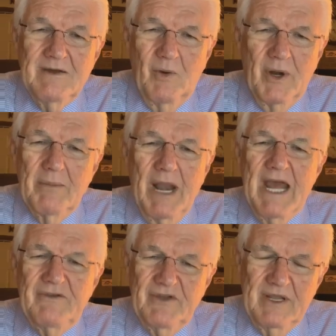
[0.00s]
What a
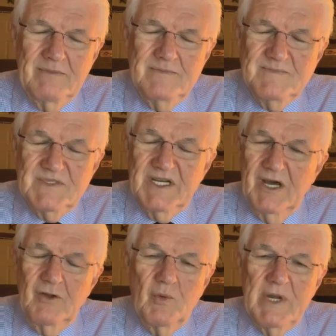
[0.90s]
blessing to
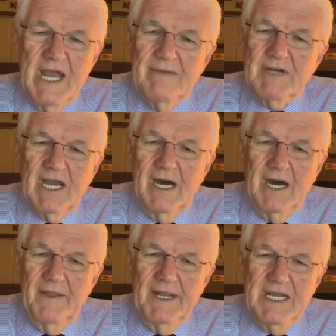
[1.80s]
know that we have a
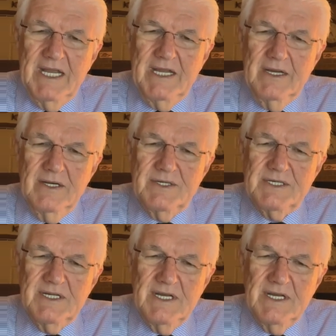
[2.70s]
God that hears.